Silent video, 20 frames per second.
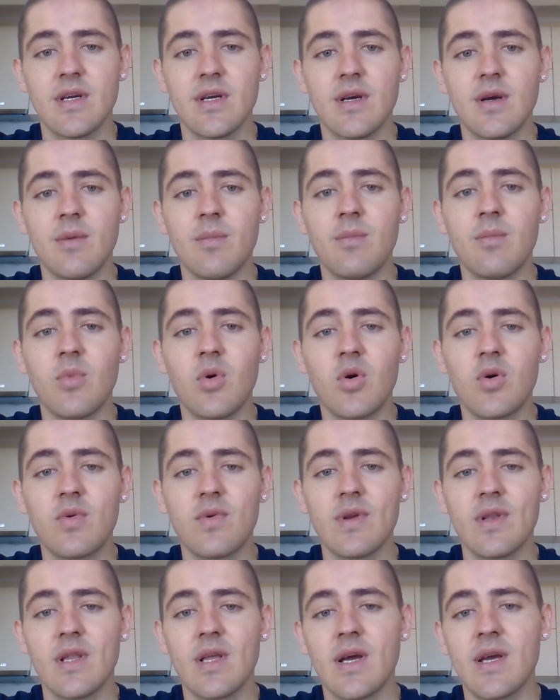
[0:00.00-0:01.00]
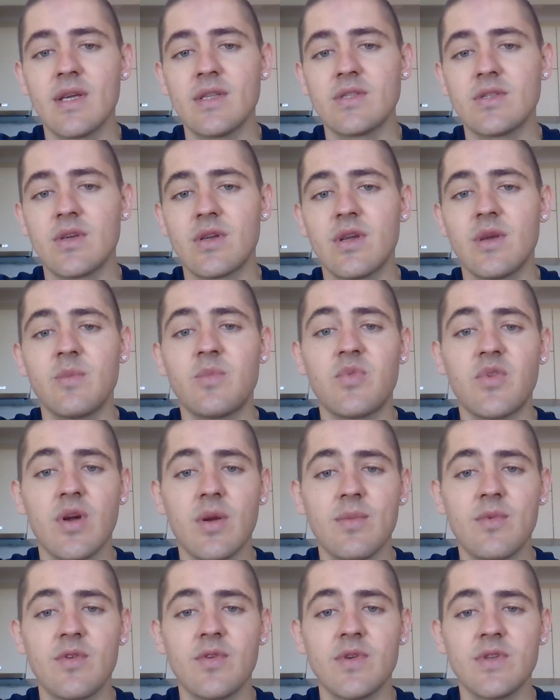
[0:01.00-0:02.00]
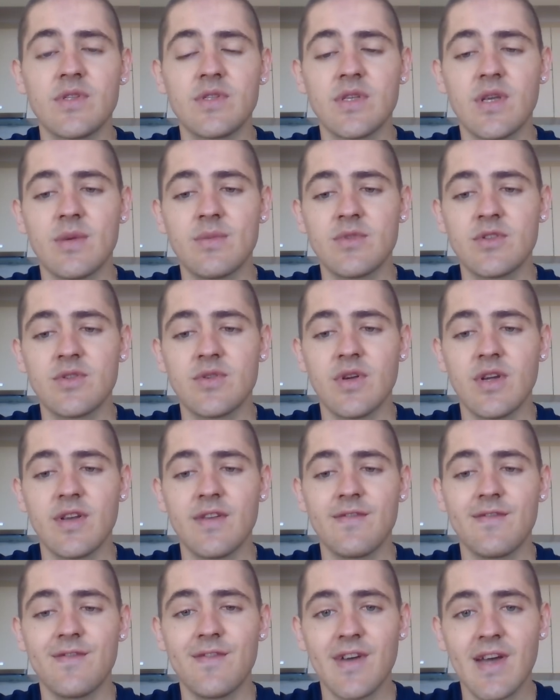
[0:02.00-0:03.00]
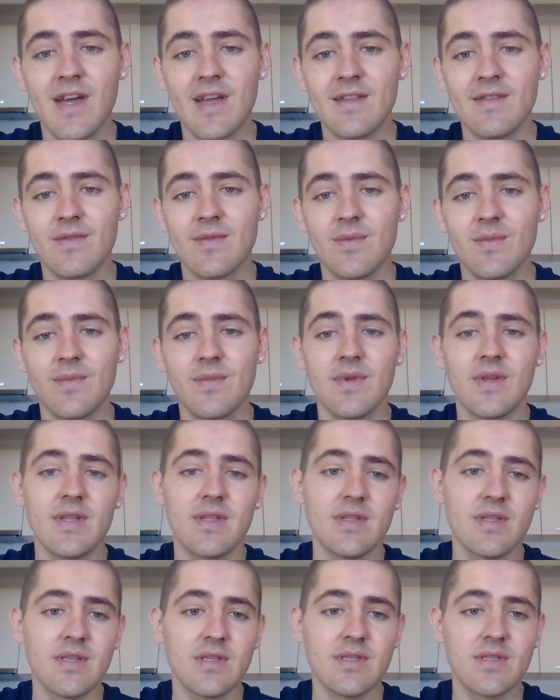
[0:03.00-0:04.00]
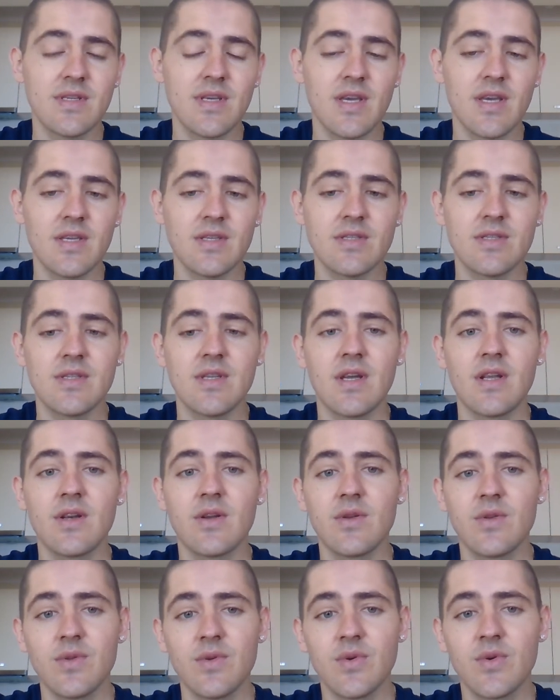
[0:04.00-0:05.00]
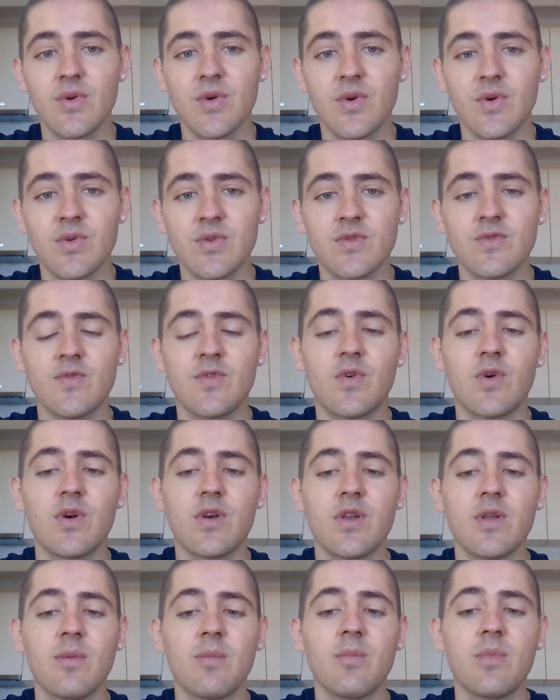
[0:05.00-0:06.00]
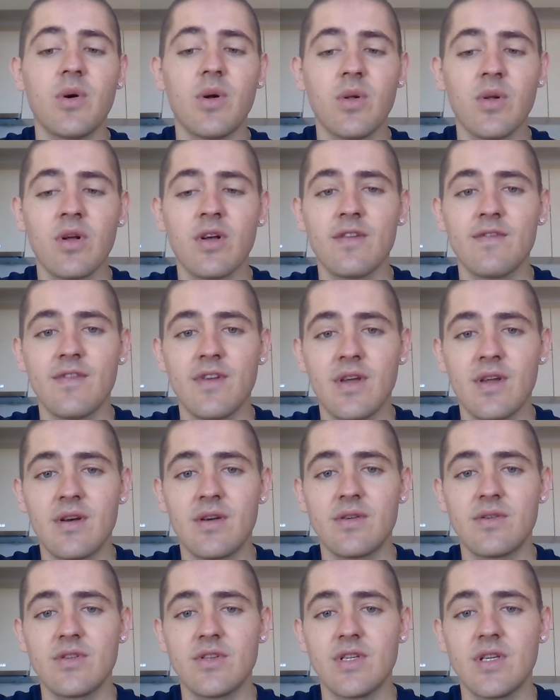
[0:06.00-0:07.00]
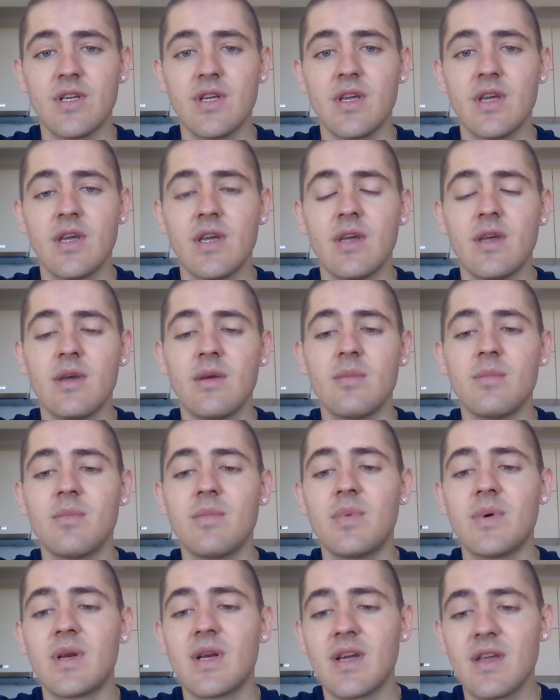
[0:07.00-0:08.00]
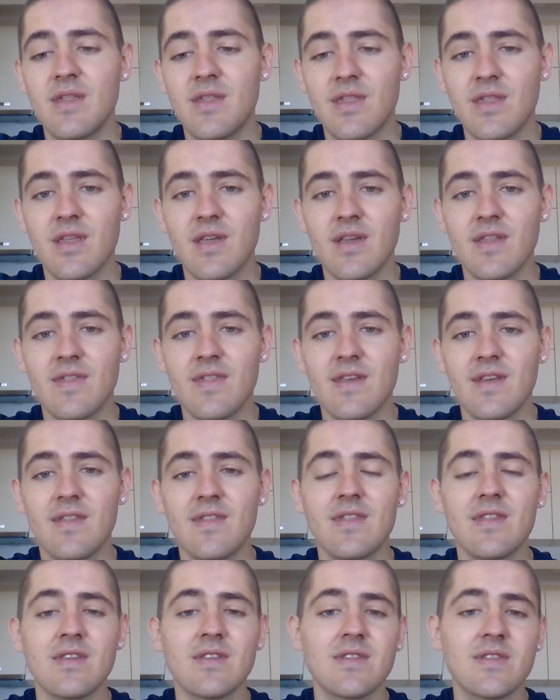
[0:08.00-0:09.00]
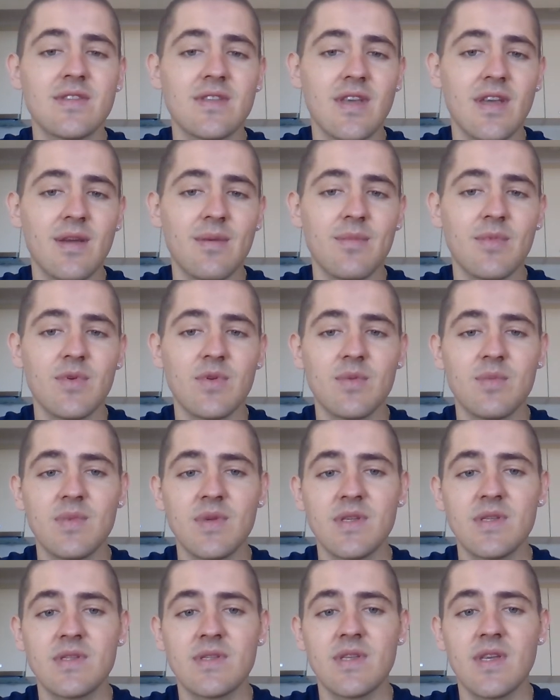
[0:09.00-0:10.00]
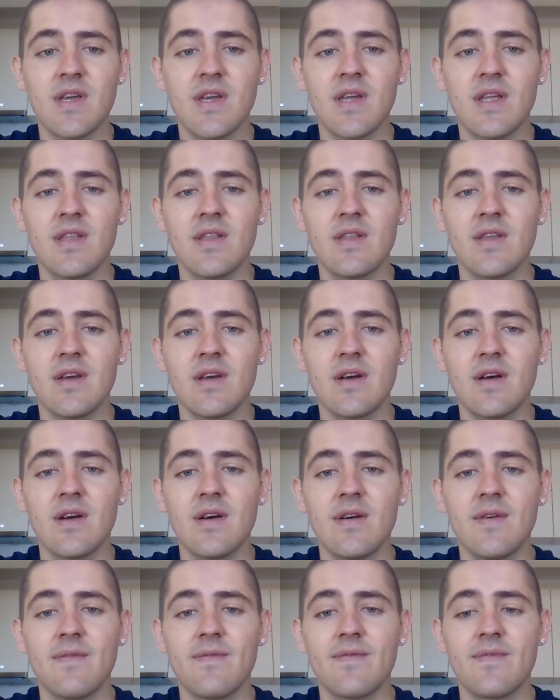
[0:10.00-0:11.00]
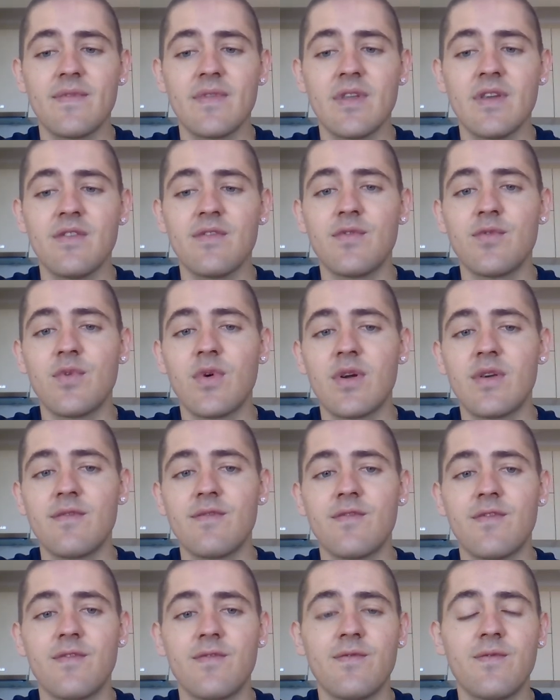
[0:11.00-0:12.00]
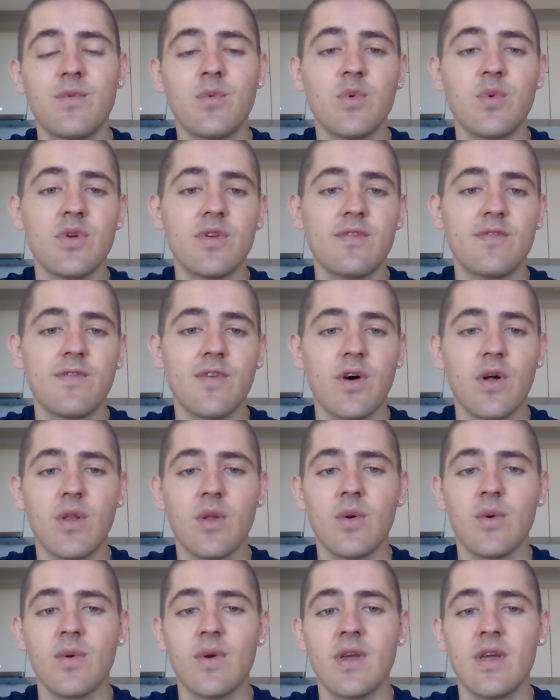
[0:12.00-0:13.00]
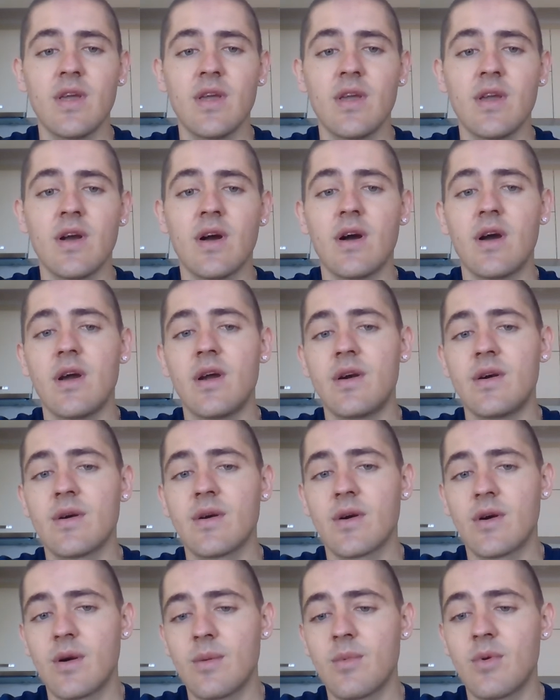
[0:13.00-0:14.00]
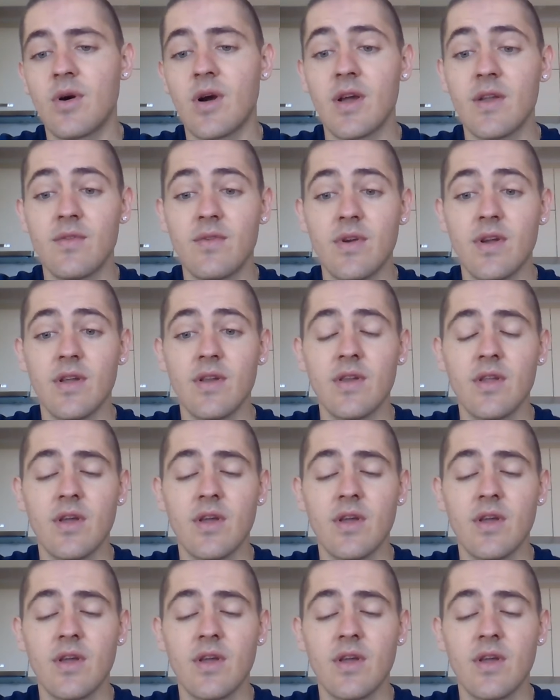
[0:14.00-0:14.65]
more reliance on a primary substrate, fat in this case, than glucose for the bulk of energy. But I think that the same could be said um, if one f- would follow a higher carbohydrate,